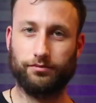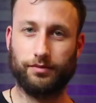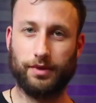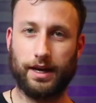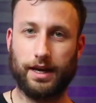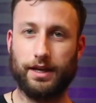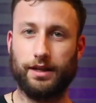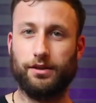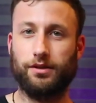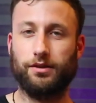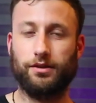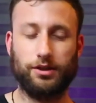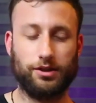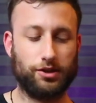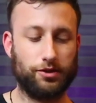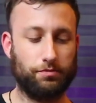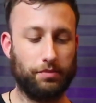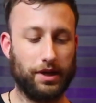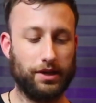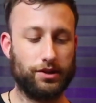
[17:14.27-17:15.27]
And this
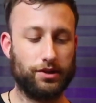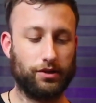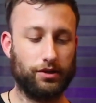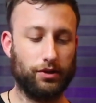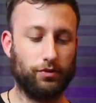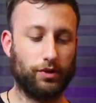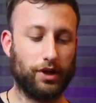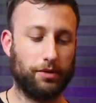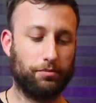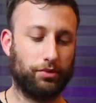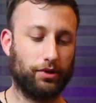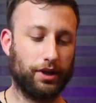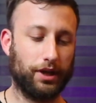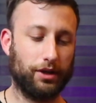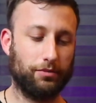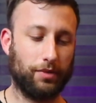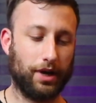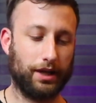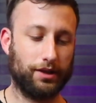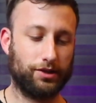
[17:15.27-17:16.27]
is basically what I play
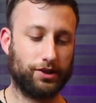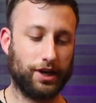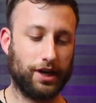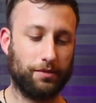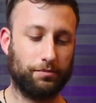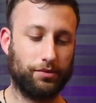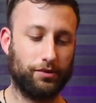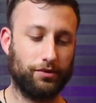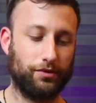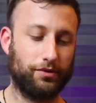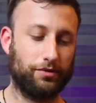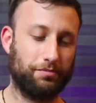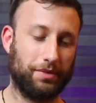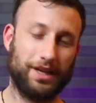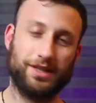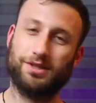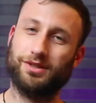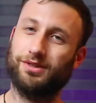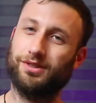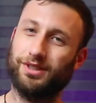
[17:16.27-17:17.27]
in my example,
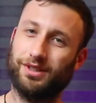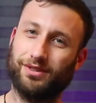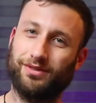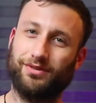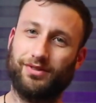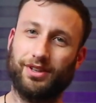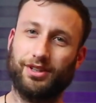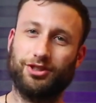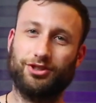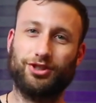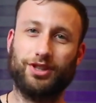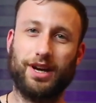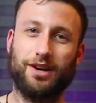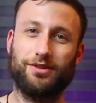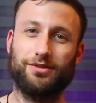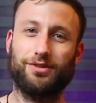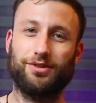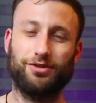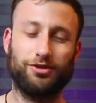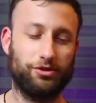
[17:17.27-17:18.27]
basically to finish
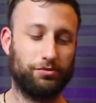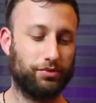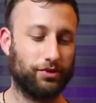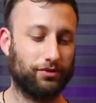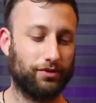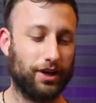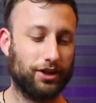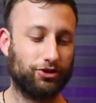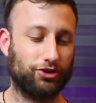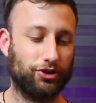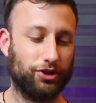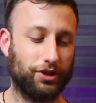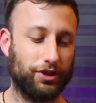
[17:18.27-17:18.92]
out the little progression